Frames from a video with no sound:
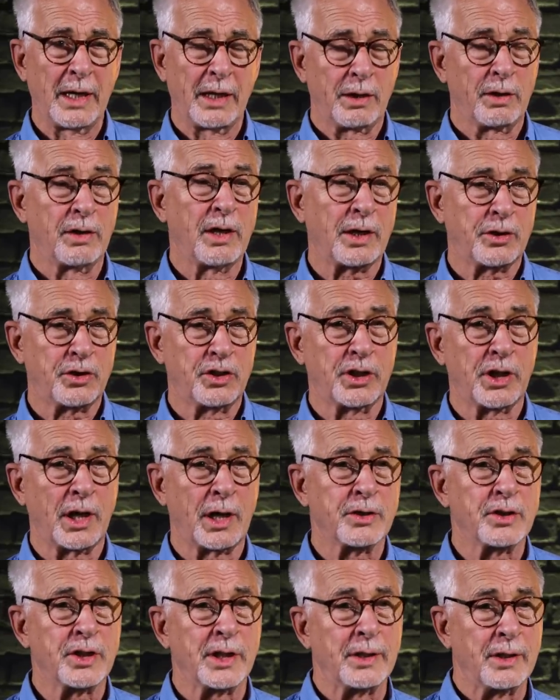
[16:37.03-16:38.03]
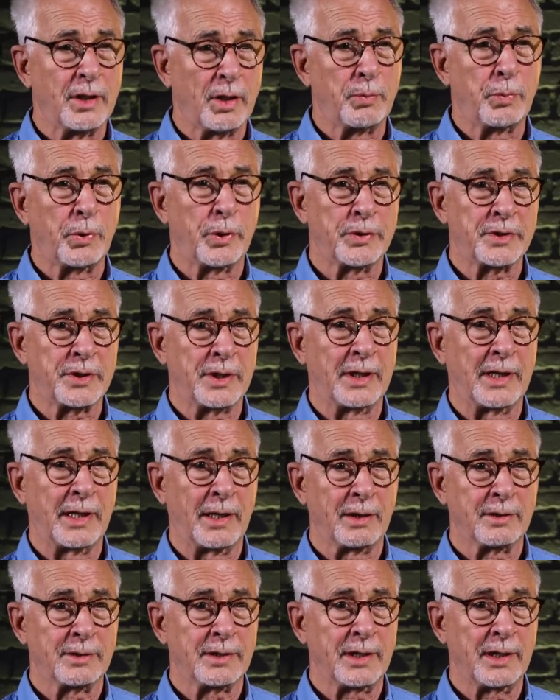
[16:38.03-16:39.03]
You're not judging their
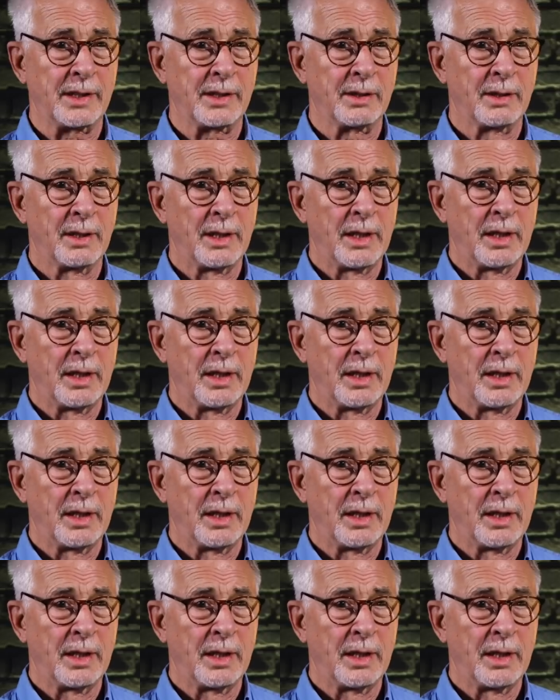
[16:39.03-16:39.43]
personality